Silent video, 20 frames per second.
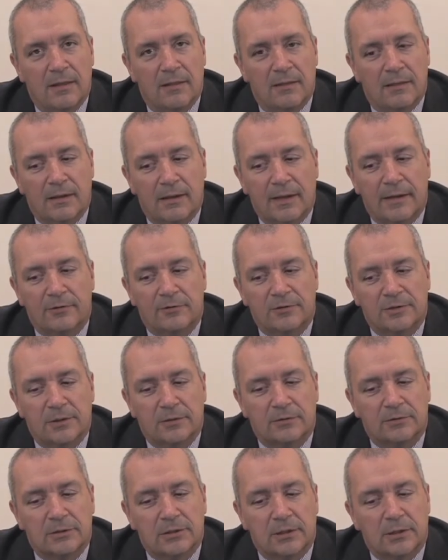the Ladder
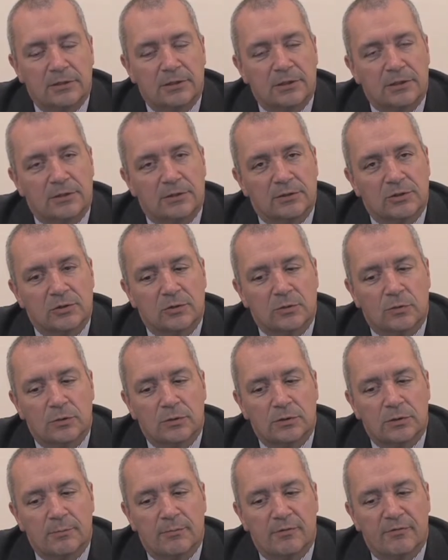Association has
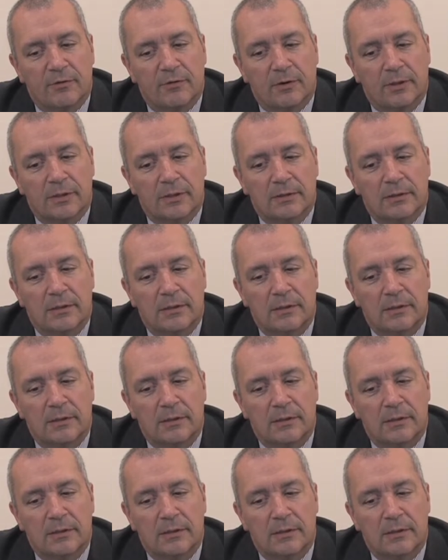sought to provide an